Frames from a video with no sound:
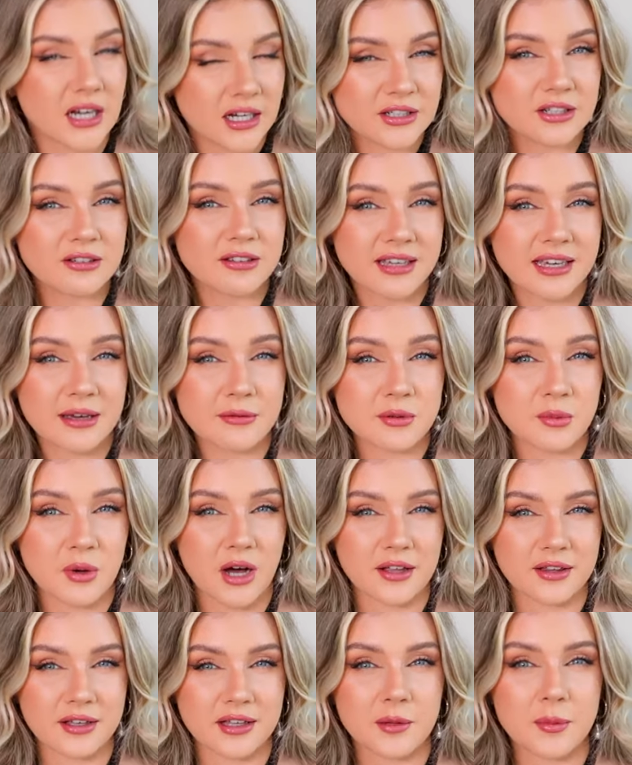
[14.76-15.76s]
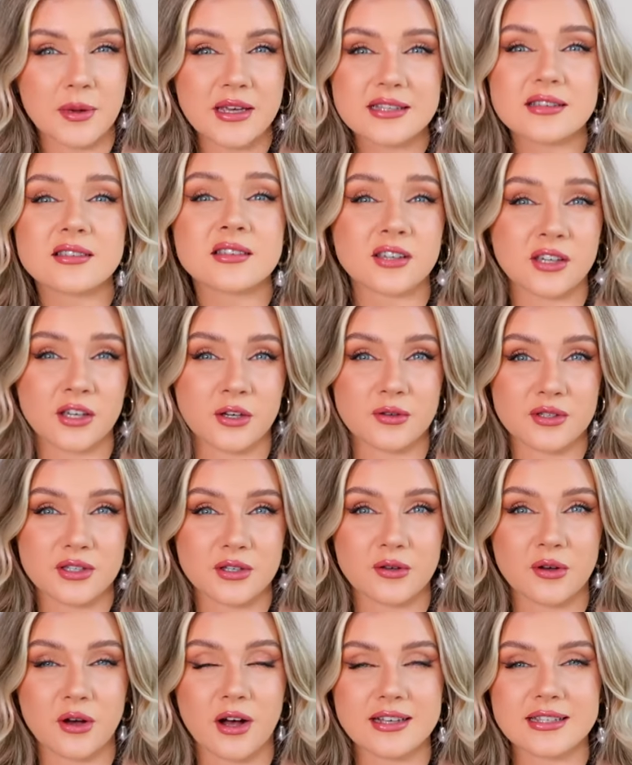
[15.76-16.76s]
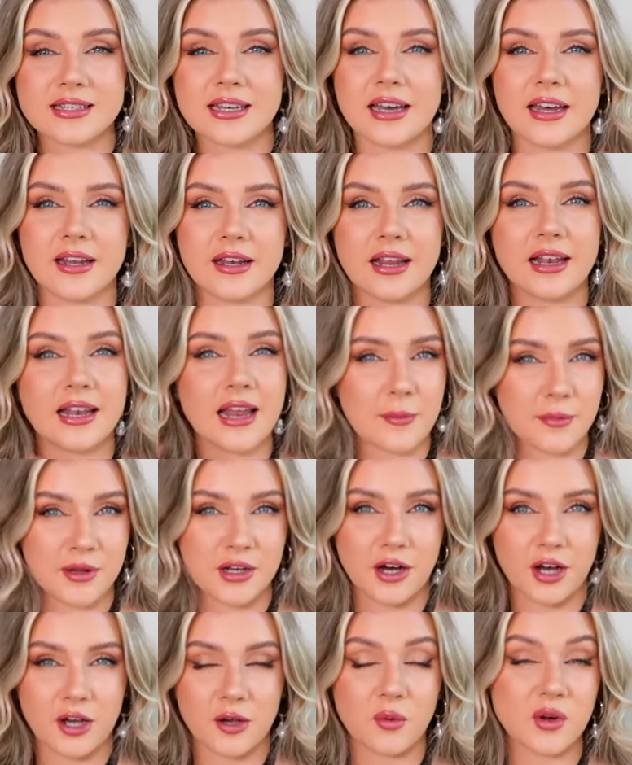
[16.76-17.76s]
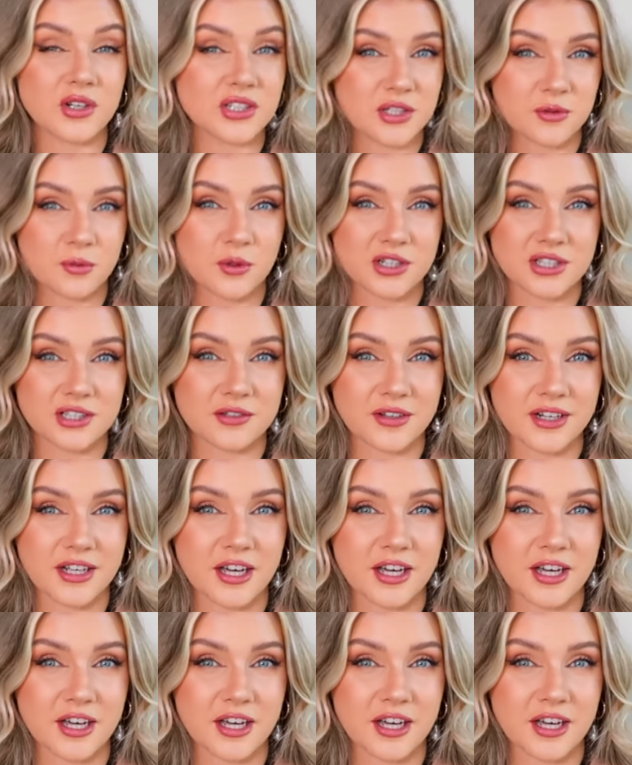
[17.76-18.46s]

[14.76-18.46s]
I do think it was worth it. The pieces are cute, so you guys can let me know once you watch the